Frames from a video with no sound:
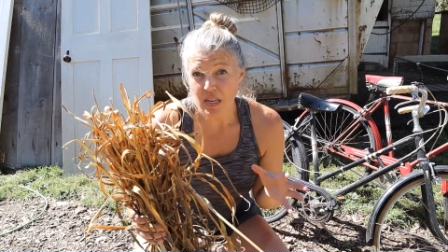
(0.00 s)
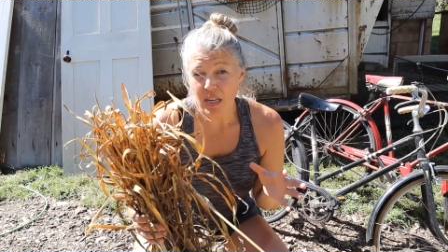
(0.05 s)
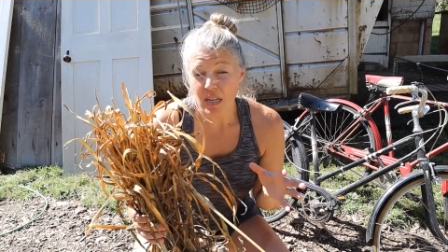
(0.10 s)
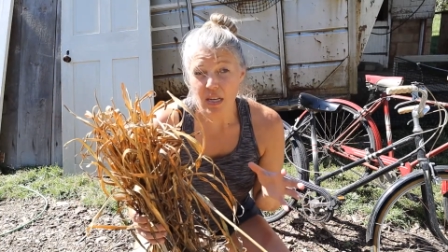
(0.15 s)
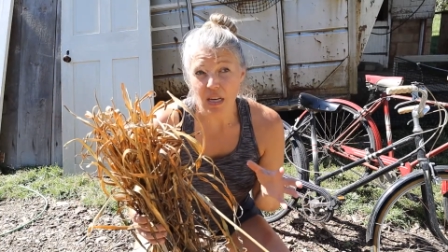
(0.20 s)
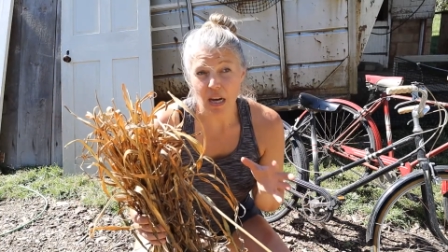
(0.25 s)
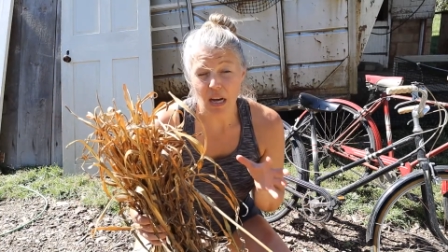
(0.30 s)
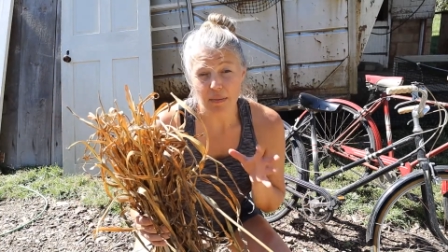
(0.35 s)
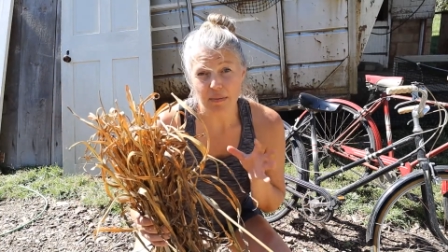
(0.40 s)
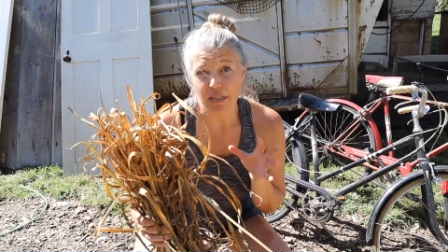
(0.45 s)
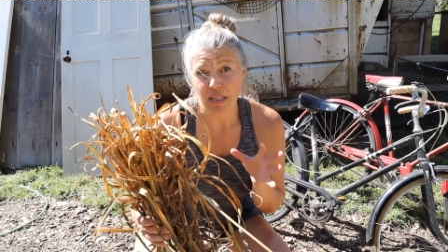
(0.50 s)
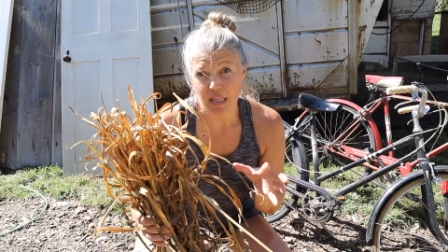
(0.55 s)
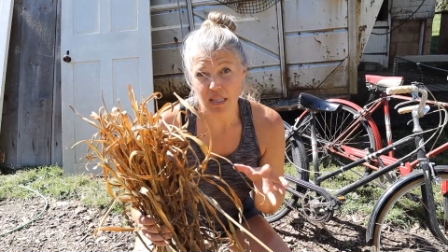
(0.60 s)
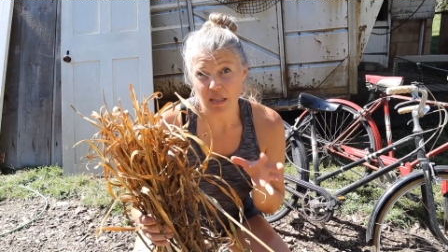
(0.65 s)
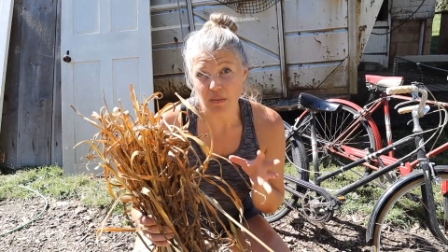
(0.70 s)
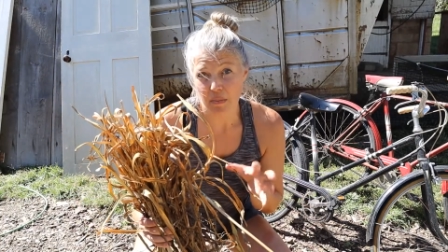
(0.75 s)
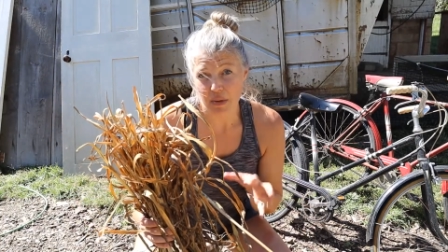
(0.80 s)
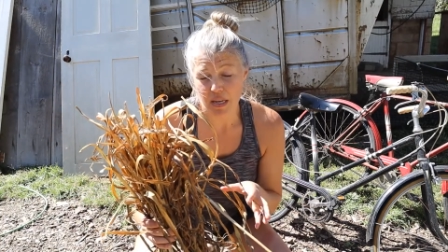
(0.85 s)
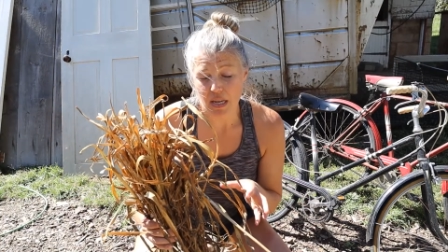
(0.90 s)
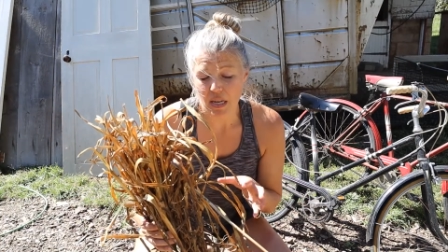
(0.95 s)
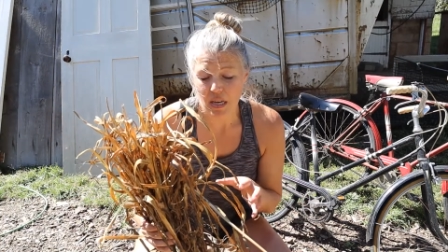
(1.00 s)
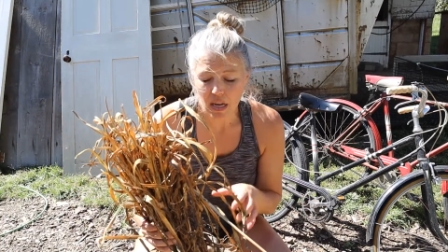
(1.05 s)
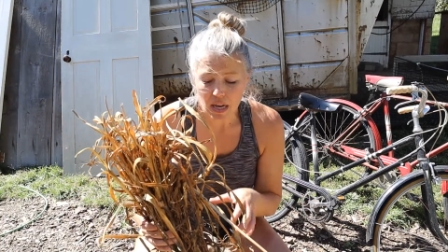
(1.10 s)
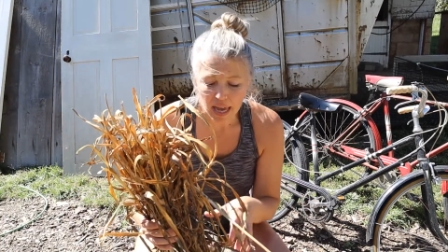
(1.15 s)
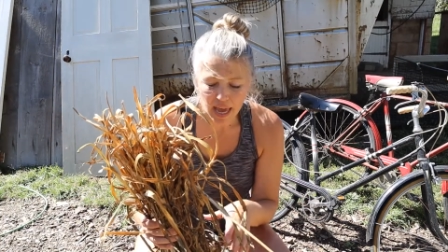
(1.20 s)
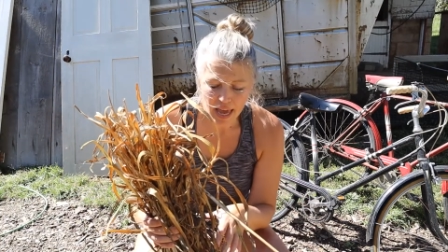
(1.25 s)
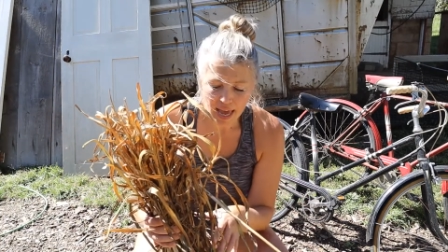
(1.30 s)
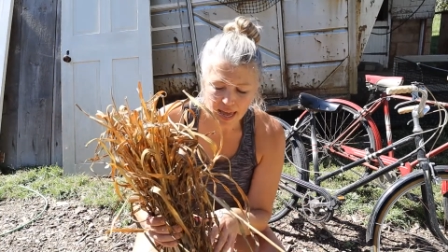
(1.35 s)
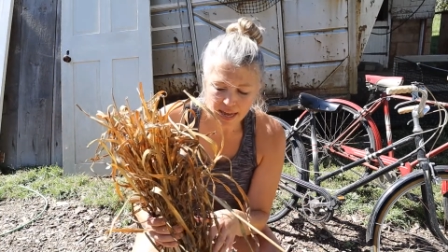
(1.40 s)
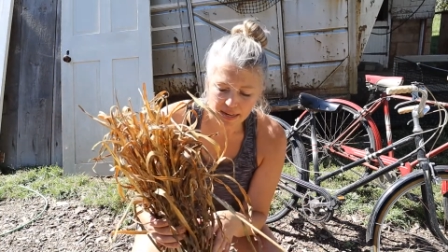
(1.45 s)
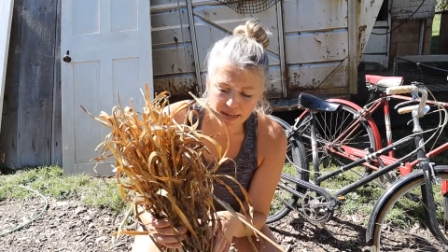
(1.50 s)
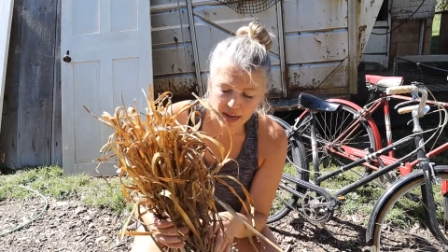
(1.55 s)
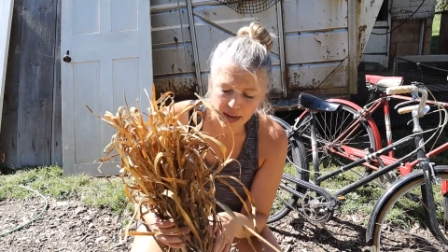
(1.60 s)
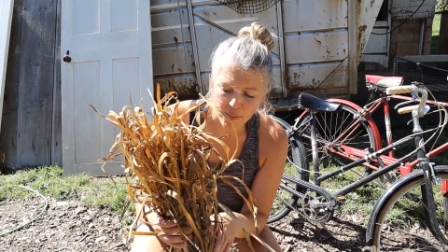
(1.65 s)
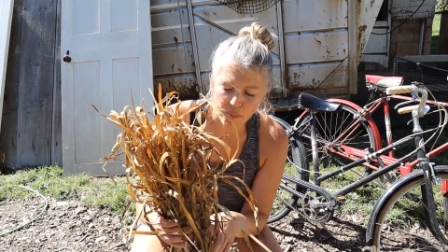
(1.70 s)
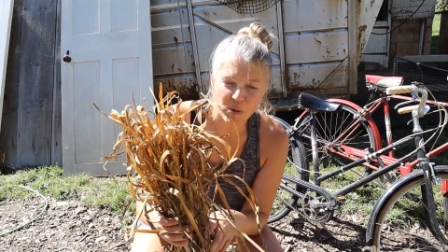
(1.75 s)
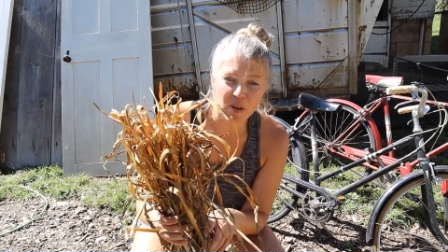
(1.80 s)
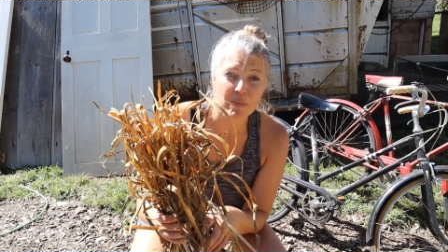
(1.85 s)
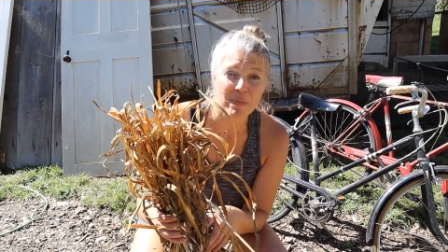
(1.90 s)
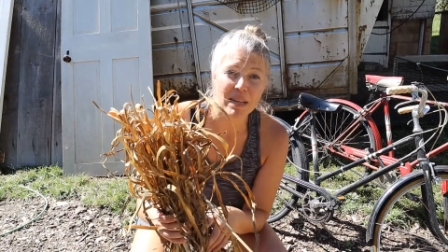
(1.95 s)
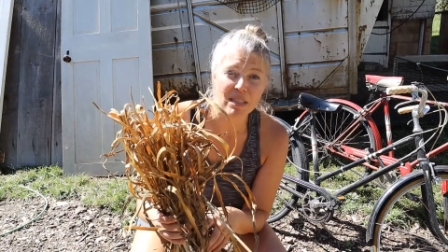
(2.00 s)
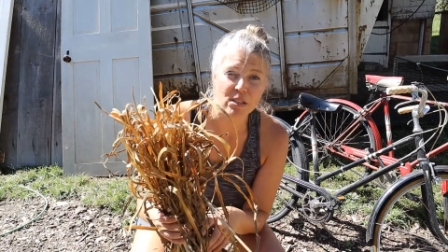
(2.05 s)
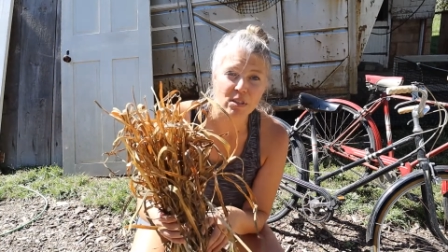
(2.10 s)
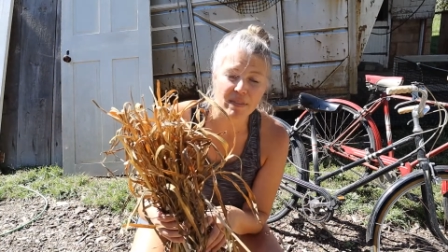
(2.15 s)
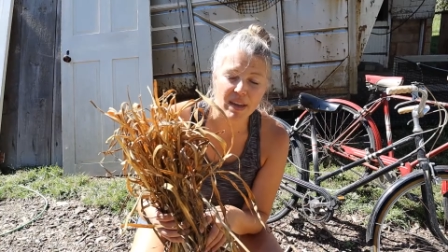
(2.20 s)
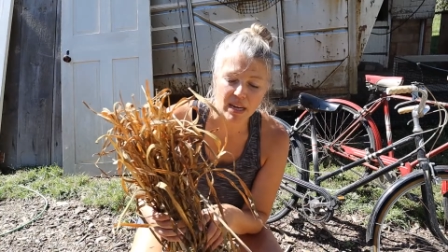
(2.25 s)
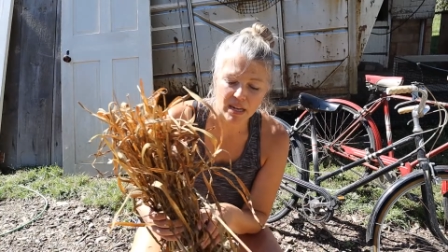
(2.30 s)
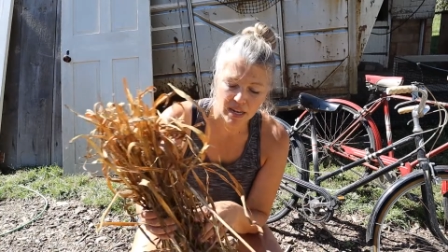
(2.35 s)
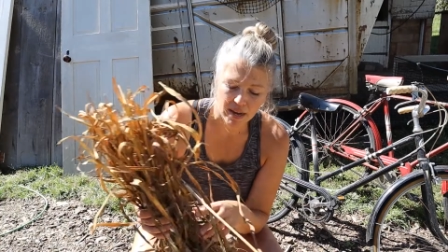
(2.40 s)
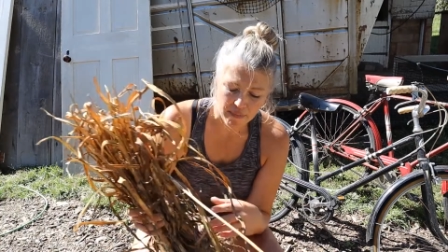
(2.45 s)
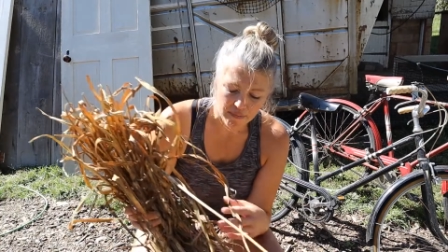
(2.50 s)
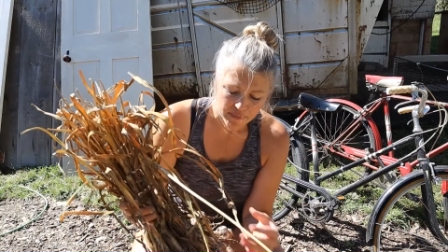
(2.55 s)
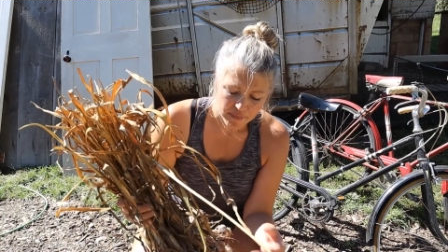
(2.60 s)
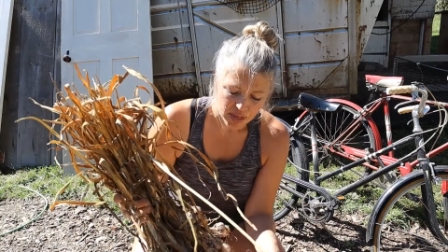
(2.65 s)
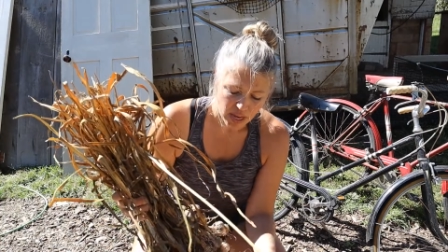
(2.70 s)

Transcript: 6B, um, and uh, we're in Pennsylvania.